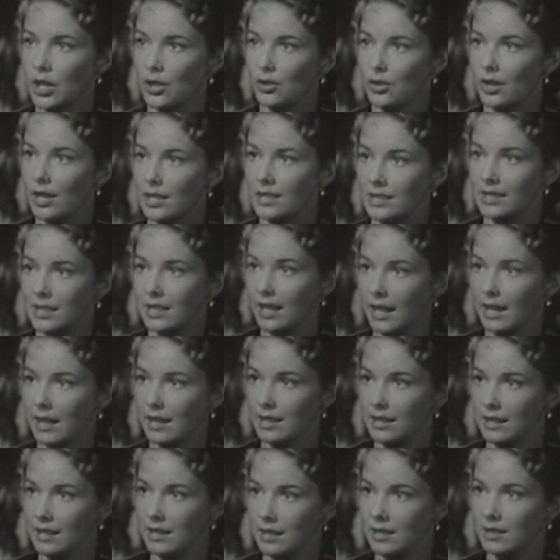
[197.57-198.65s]
You're
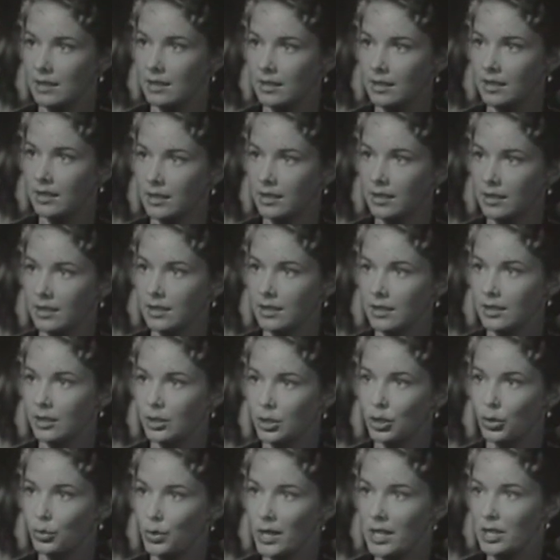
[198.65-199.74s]
uncanny.
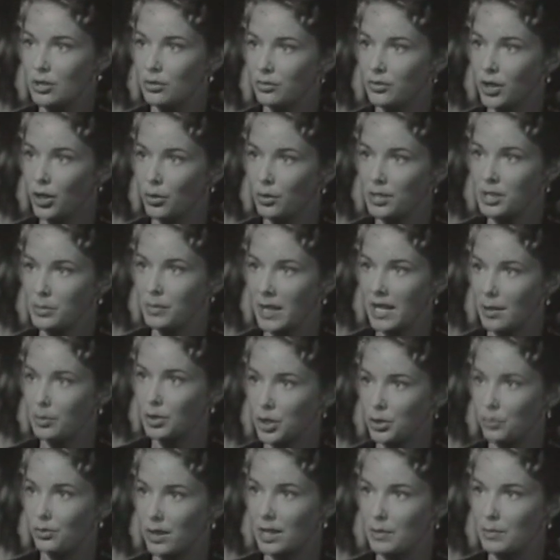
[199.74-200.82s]
The way you've always been
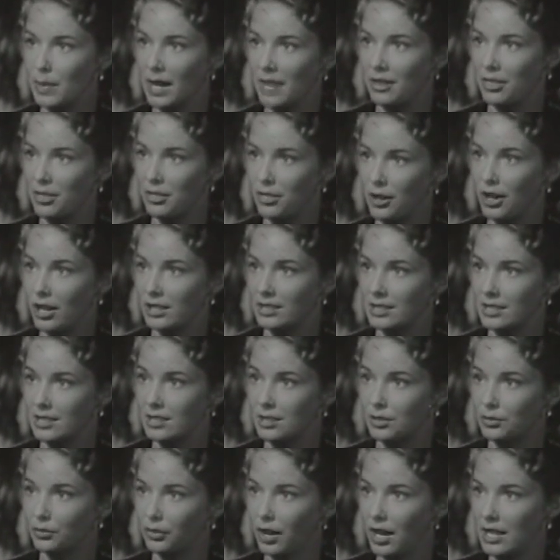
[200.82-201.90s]
able to read my thoughts,
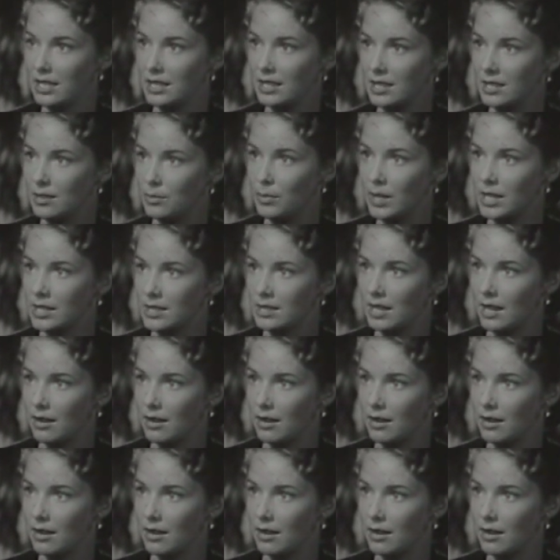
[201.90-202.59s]
it's as frightening to me